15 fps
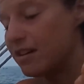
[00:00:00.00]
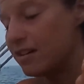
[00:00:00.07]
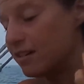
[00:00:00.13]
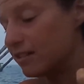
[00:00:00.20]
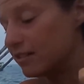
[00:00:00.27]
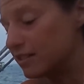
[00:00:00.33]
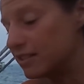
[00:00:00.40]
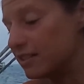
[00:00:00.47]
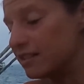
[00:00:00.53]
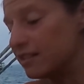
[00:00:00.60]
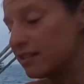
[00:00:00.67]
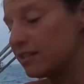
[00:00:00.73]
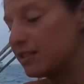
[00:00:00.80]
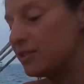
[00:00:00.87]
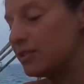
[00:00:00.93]

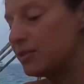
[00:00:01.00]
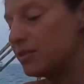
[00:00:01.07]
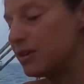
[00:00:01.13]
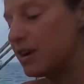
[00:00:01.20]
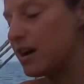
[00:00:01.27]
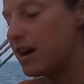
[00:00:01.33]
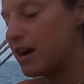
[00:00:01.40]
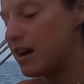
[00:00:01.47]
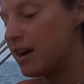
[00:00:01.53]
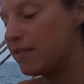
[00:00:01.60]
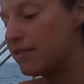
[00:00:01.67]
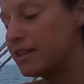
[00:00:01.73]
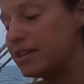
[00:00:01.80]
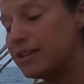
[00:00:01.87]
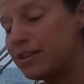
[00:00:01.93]
until you have
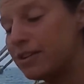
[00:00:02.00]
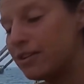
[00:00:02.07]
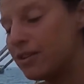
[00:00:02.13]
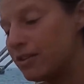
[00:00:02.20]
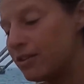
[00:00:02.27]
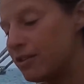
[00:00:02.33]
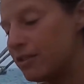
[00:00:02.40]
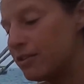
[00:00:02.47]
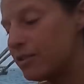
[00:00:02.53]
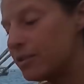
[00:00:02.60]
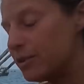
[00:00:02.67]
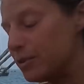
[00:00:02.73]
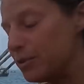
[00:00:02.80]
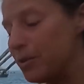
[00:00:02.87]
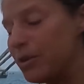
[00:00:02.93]
it all,
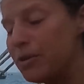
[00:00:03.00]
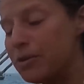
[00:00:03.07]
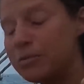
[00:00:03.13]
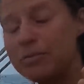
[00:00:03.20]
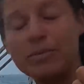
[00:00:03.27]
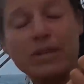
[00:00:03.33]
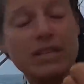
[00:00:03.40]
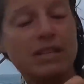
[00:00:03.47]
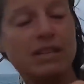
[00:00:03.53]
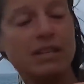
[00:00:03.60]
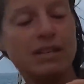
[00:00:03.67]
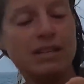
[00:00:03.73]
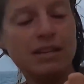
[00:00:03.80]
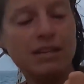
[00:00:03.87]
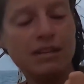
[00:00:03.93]
you won't
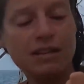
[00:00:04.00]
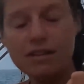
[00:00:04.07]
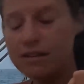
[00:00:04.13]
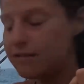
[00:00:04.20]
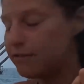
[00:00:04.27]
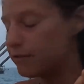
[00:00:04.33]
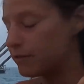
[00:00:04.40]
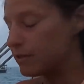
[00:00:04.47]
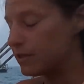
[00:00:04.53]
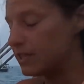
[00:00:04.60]
leave.